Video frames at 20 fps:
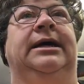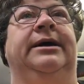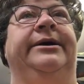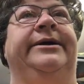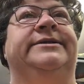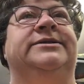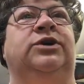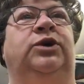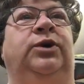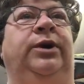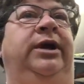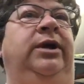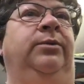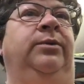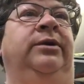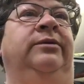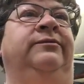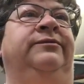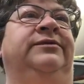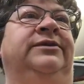It's a great
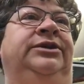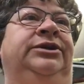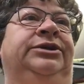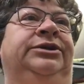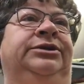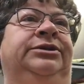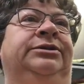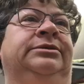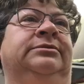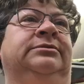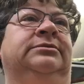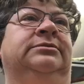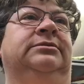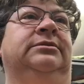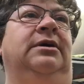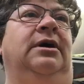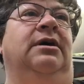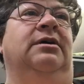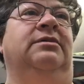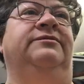one for your
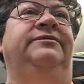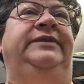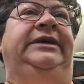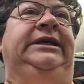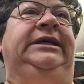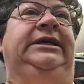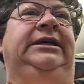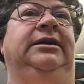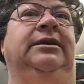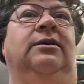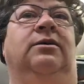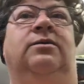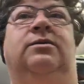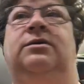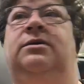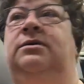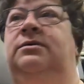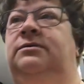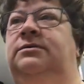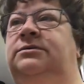RV
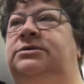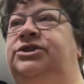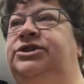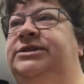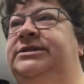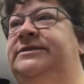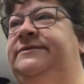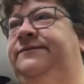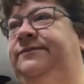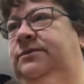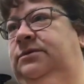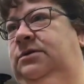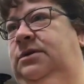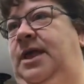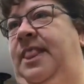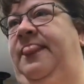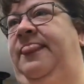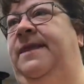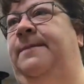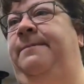or just
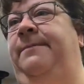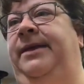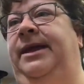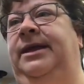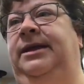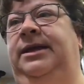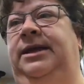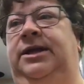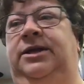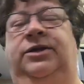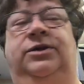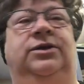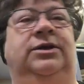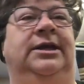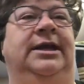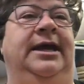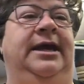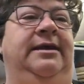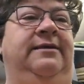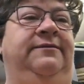for the men in your
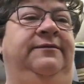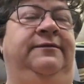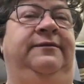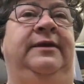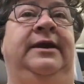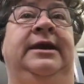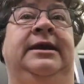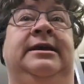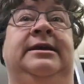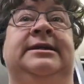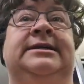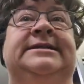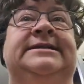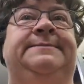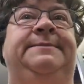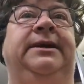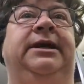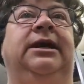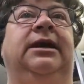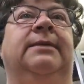life.
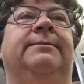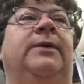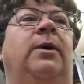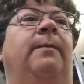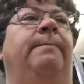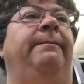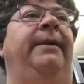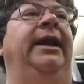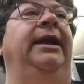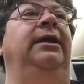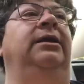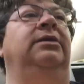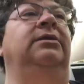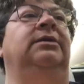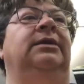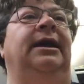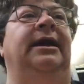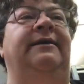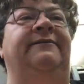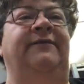Speaking about men in
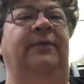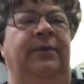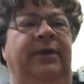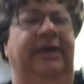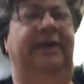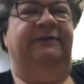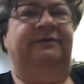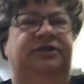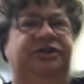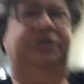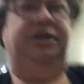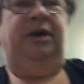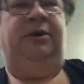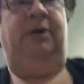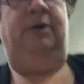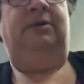your life, I want to give a shout